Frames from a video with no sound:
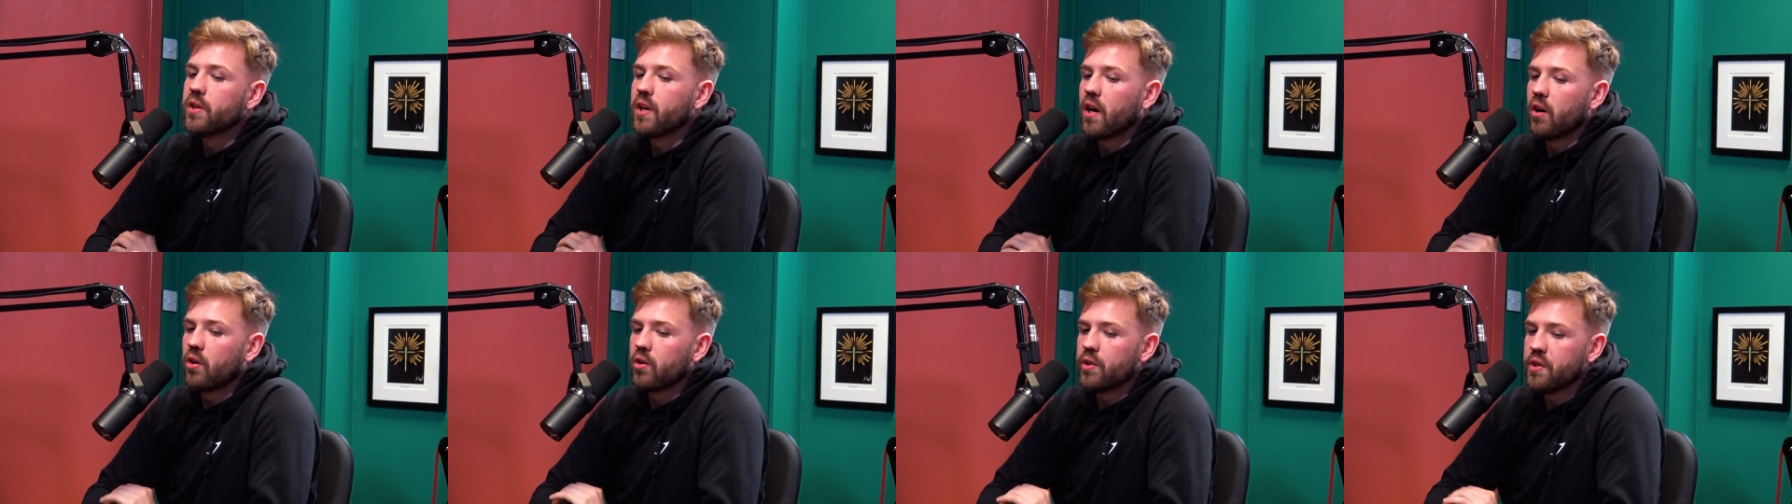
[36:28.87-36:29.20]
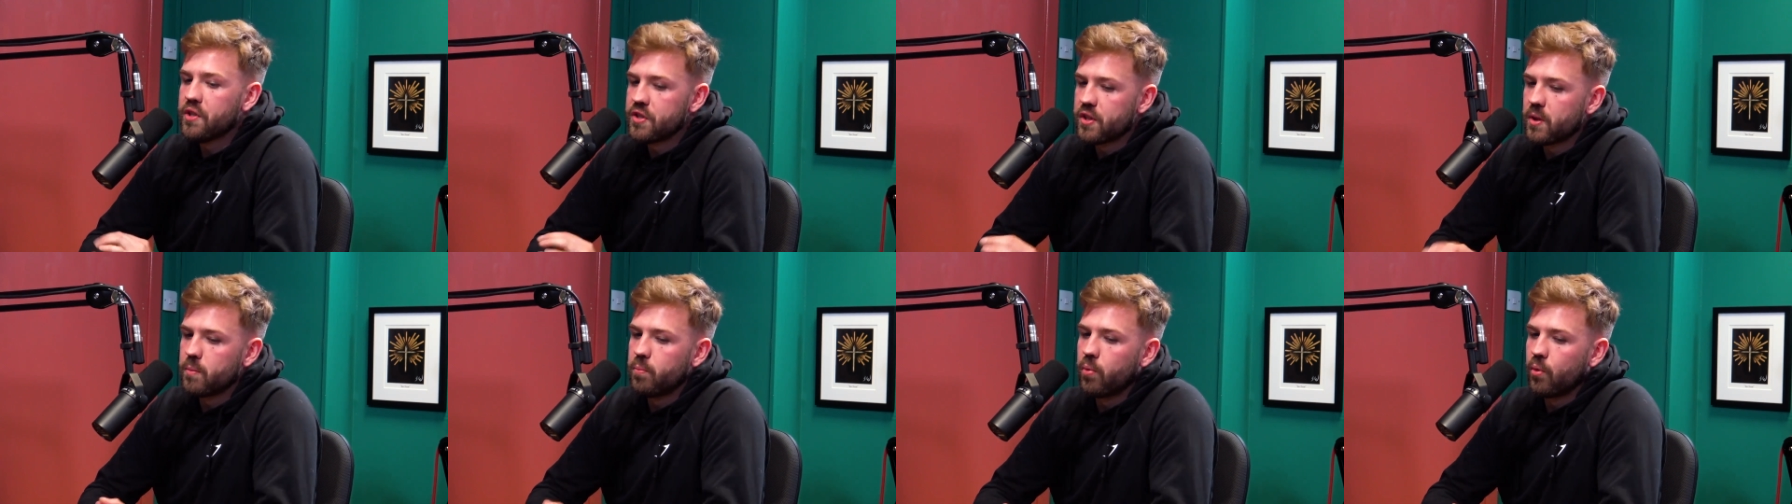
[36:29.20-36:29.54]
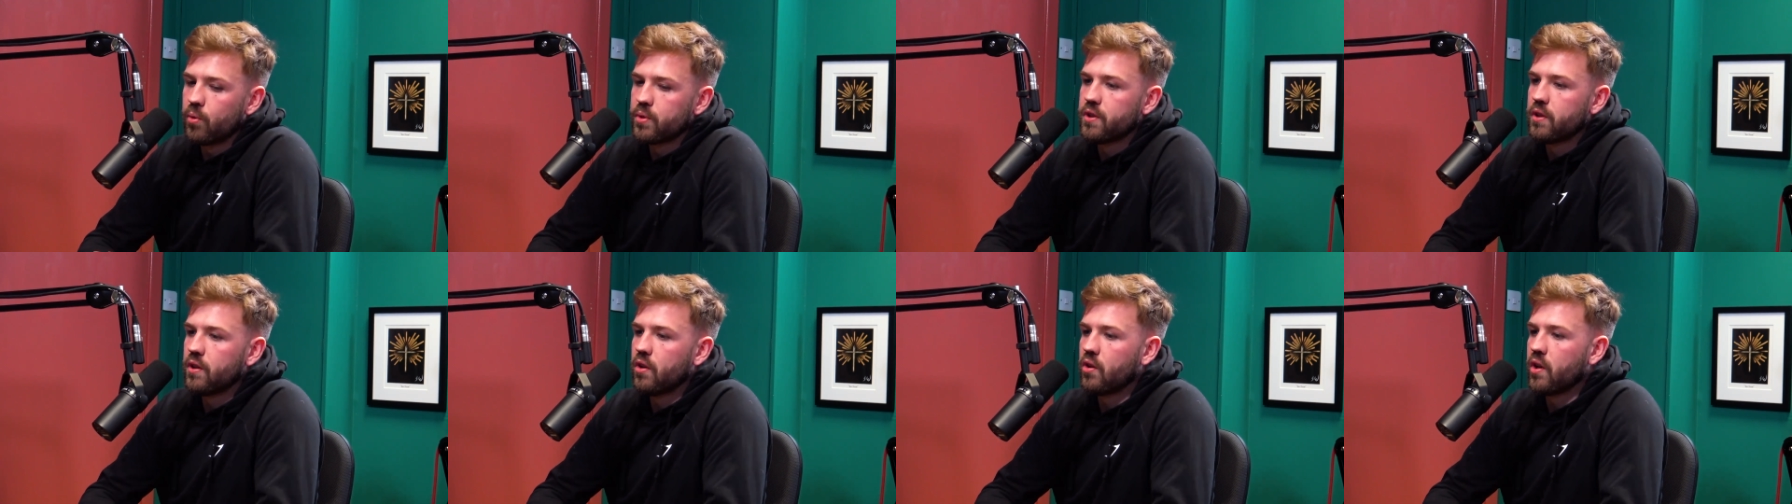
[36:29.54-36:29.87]
I honestly
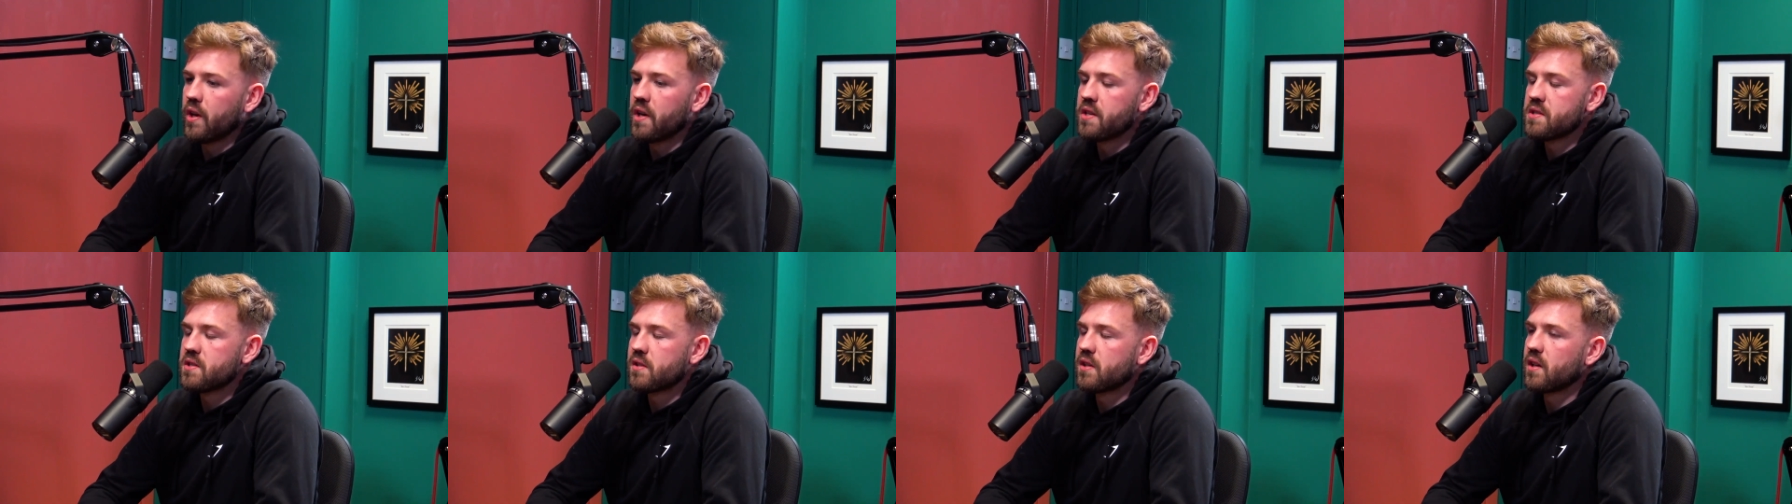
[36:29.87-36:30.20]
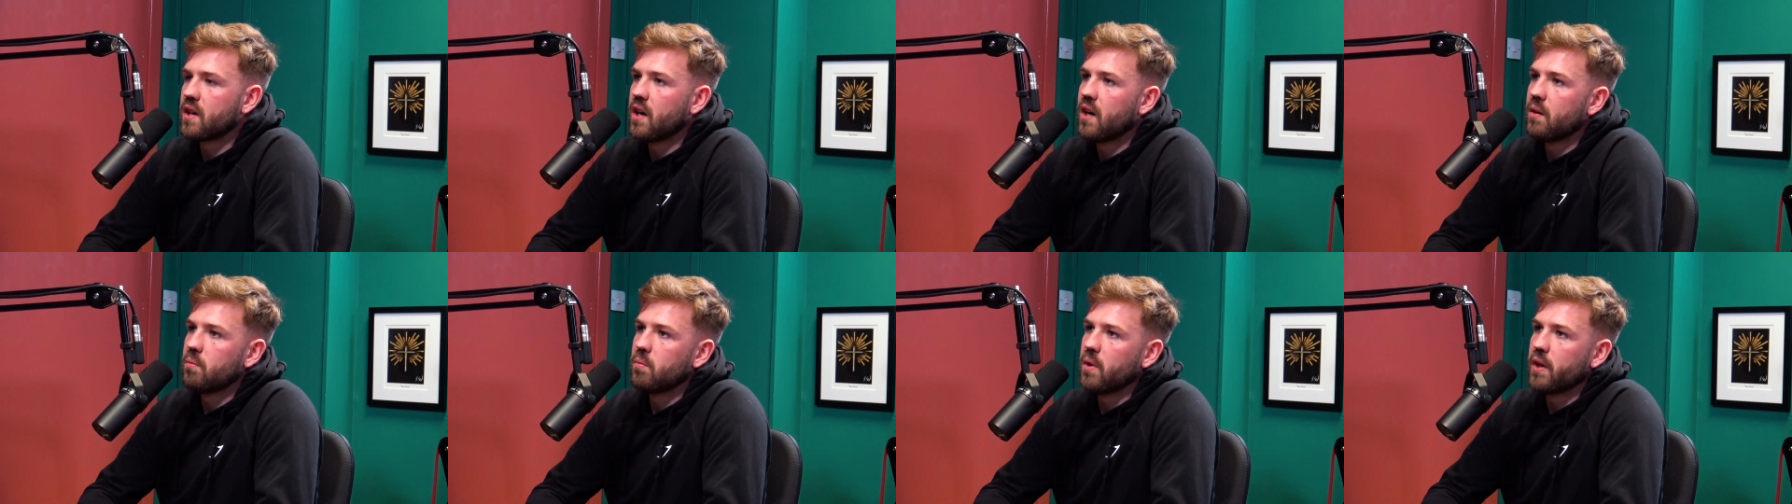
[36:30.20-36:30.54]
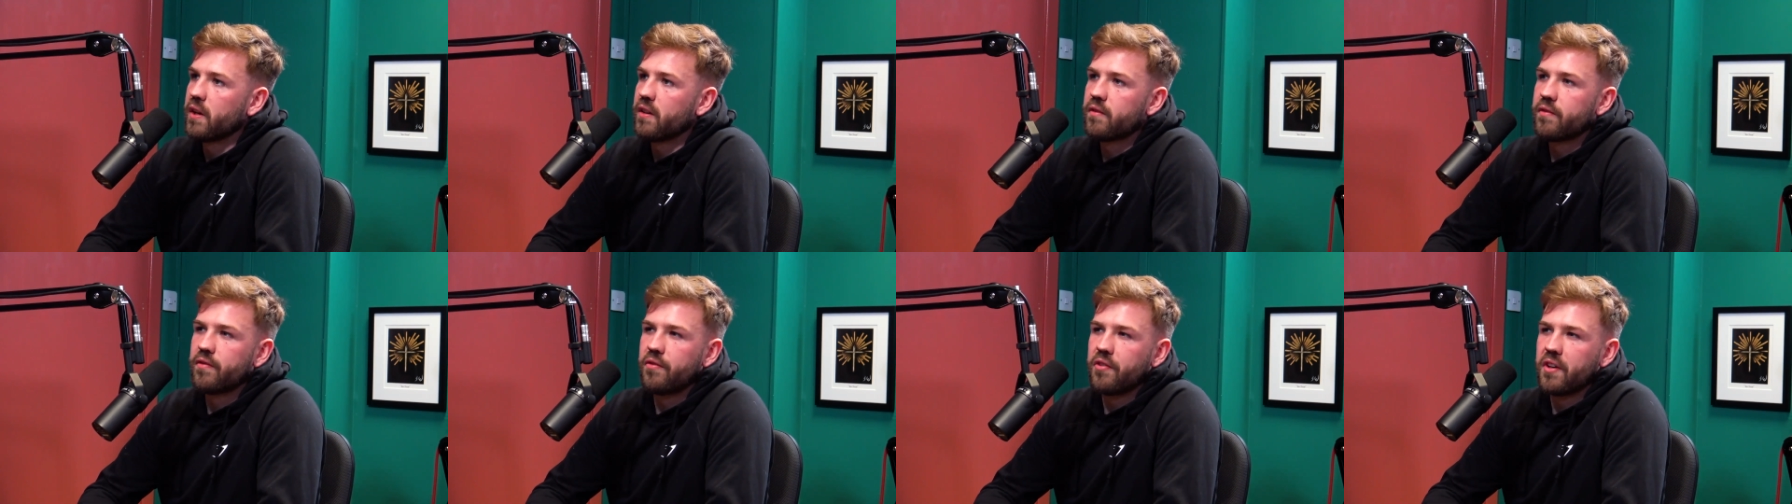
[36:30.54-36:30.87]
posted on Instagram
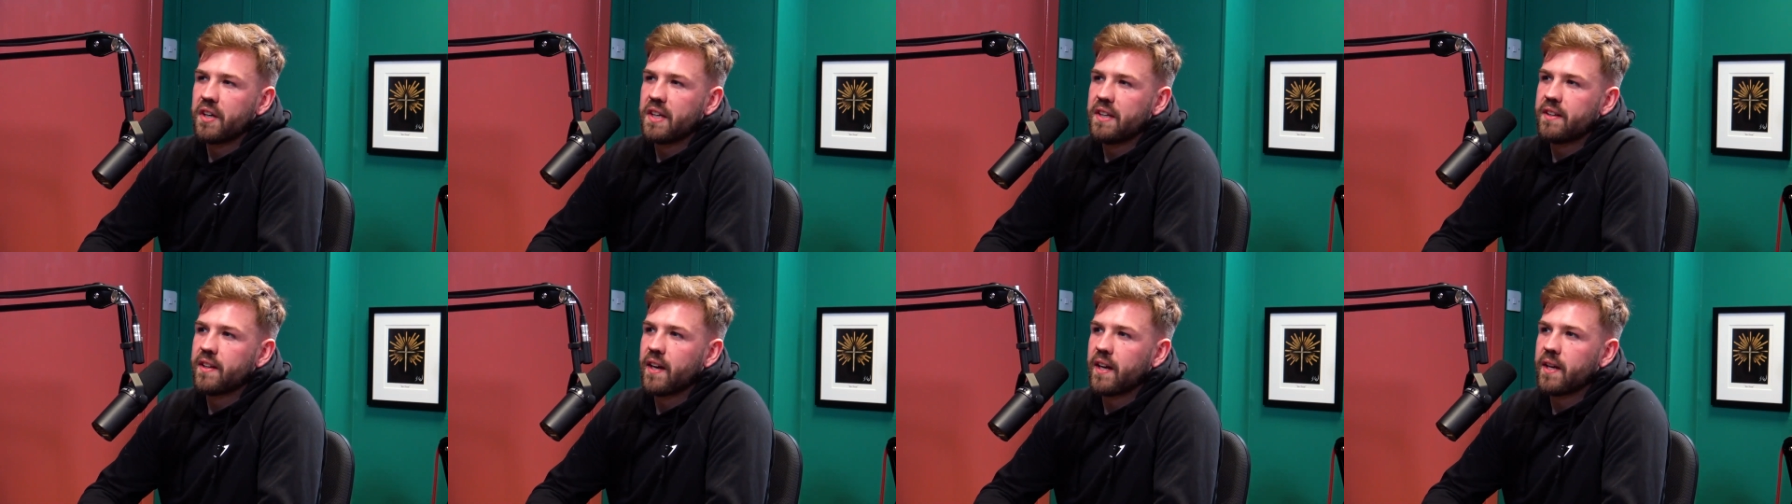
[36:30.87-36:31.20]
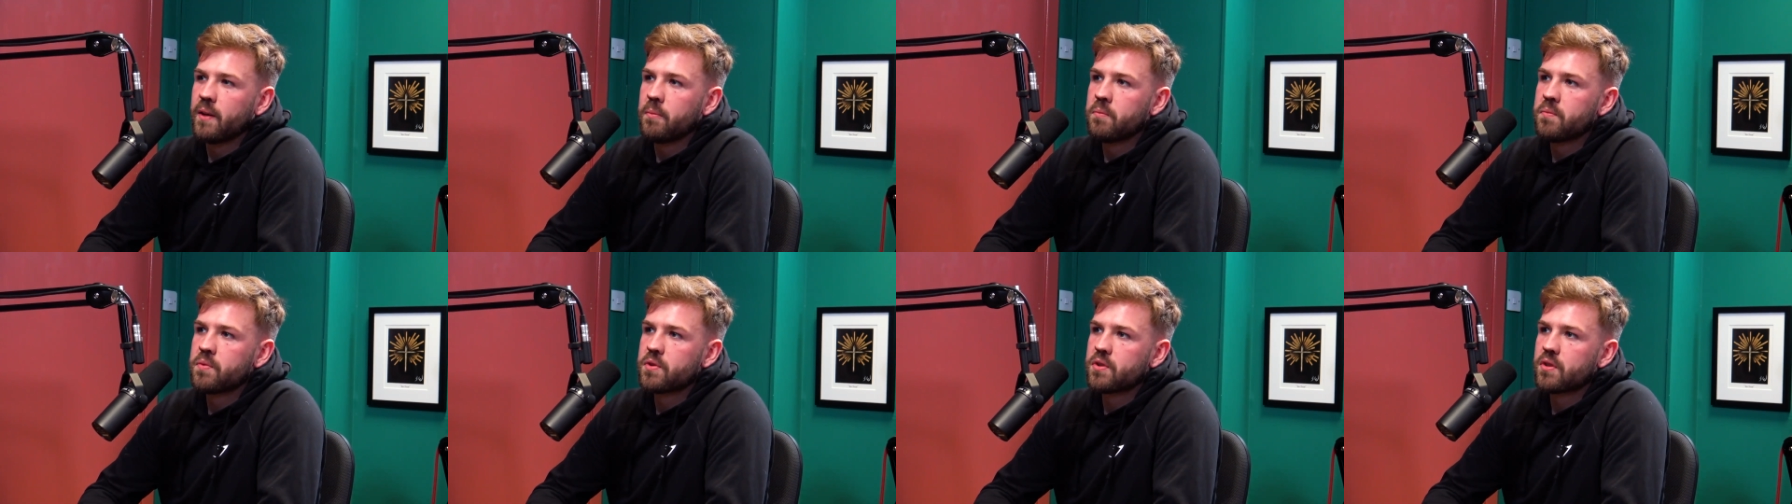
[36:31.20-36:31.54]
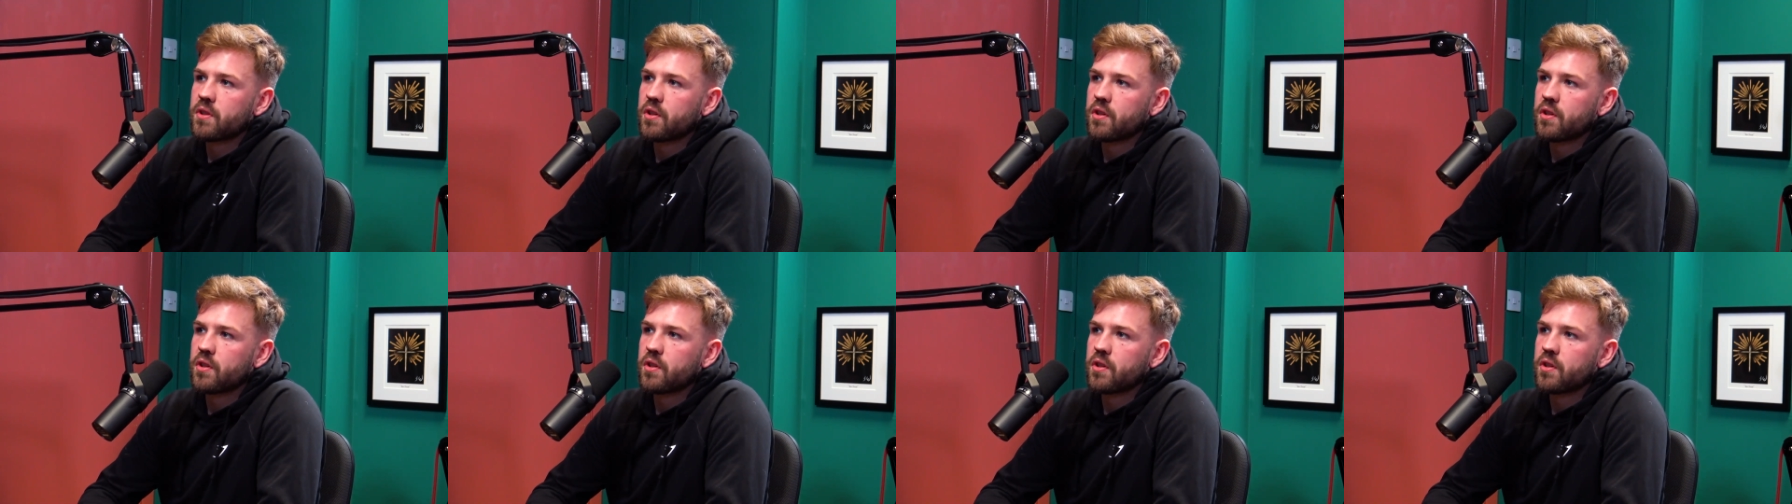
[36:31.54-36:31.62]
like three times